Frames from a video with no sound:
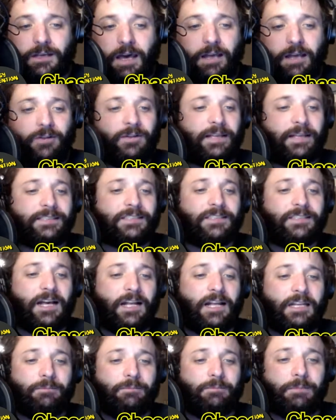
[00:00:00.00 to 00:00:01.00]
I don't like
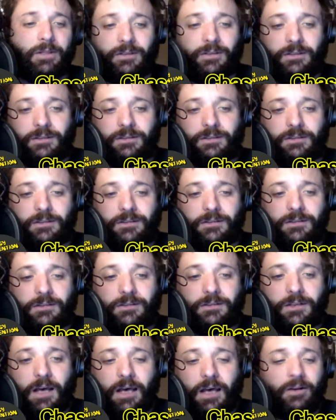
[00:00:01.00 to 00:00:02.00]
Scotty Miller.
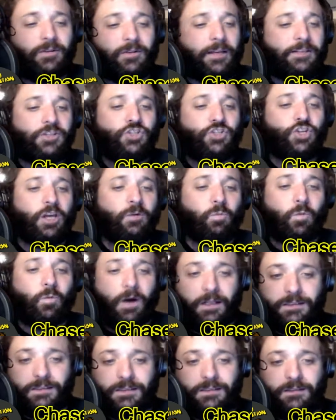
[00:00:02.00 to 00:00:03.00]
I don't like Deshaun
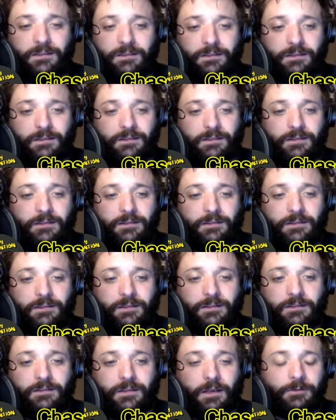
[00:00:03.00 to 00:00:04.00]
Watson.
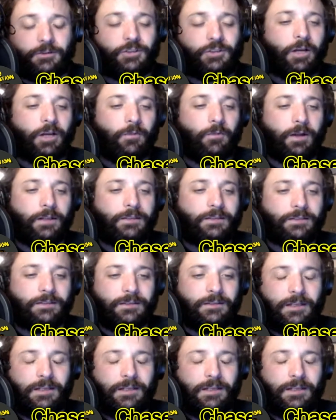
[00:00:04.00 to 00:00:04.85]
Deshaun Watson.